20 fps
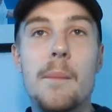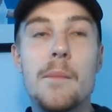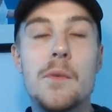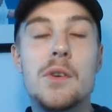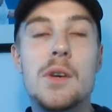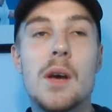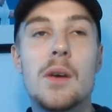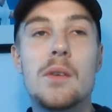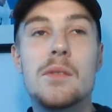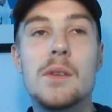
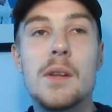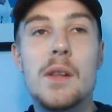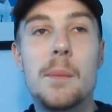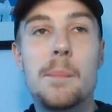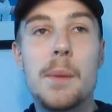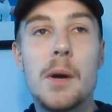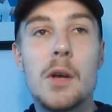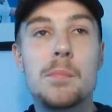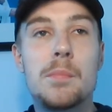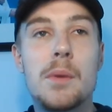She hasn't had the
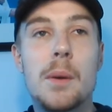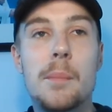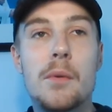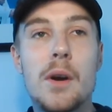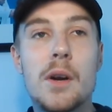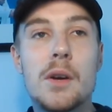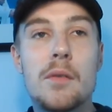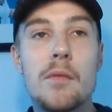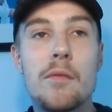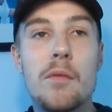best
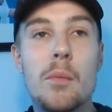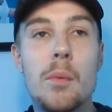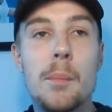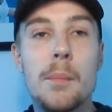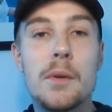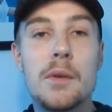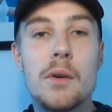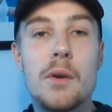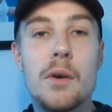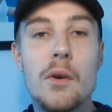preparation for
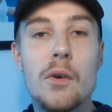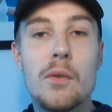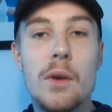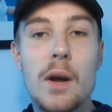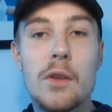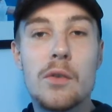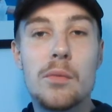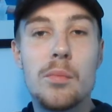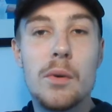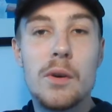Wimbledon on
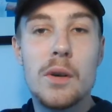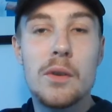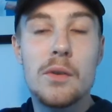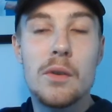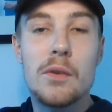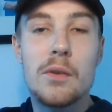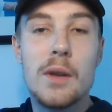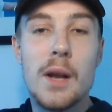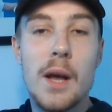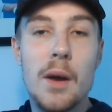grass, which is
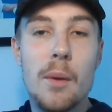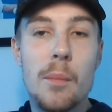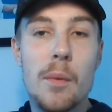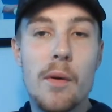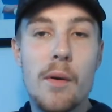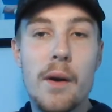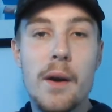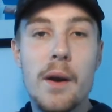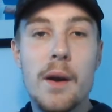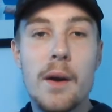a slight
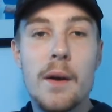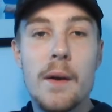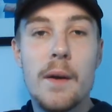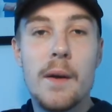worry.